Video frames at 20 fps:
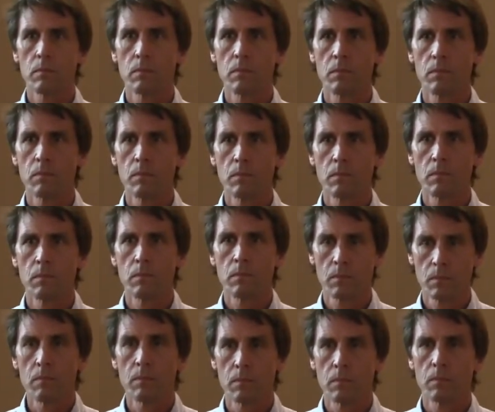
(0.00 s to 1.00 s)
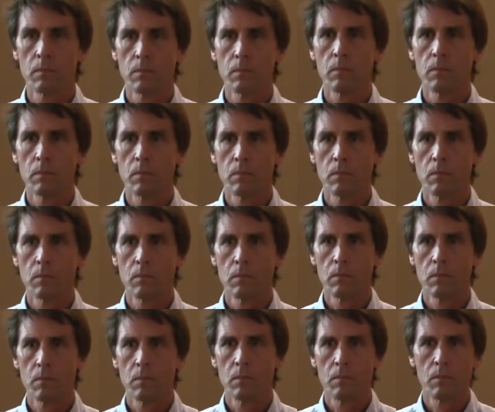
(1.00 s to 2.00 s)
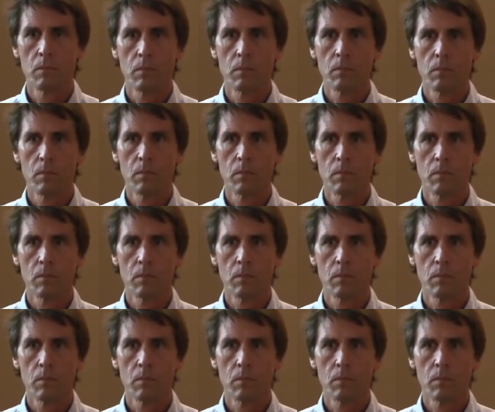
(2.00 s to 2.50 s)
there and correlate it with some of